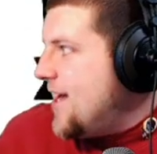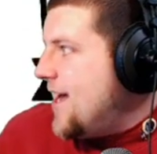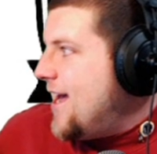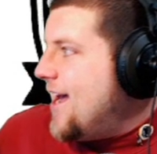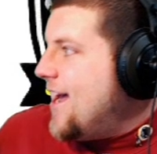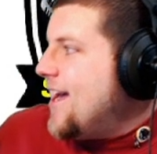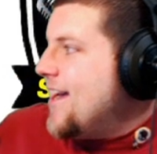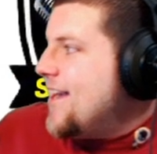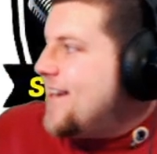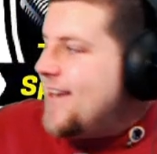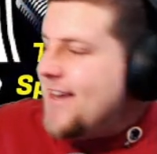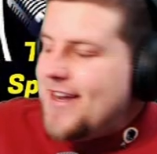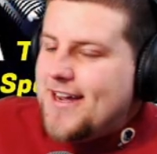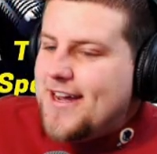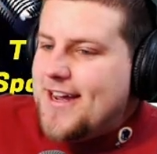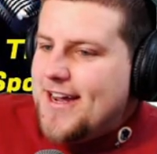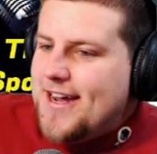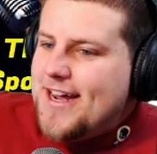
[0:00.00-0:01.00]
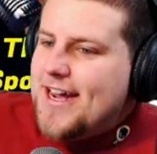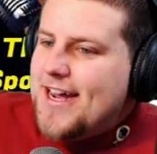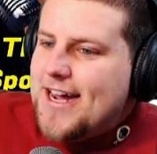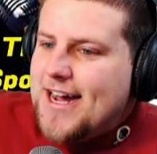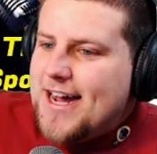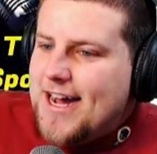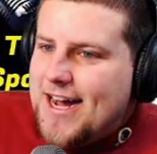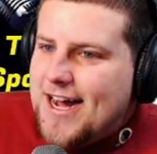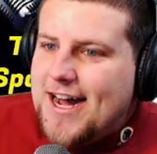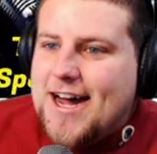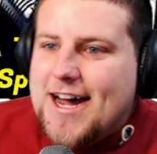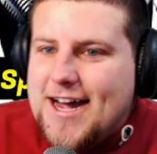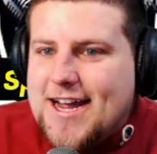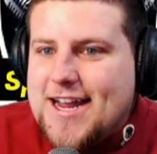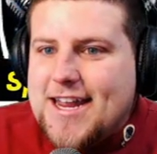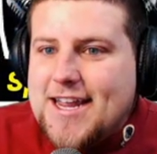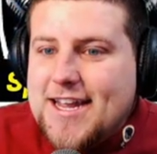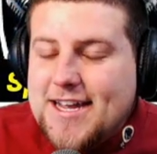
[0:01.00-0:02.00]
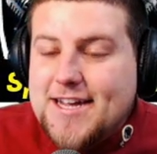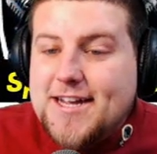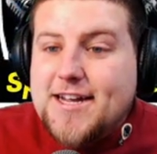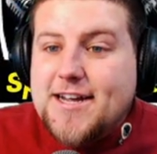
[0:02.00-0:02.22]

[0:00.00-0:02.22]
And I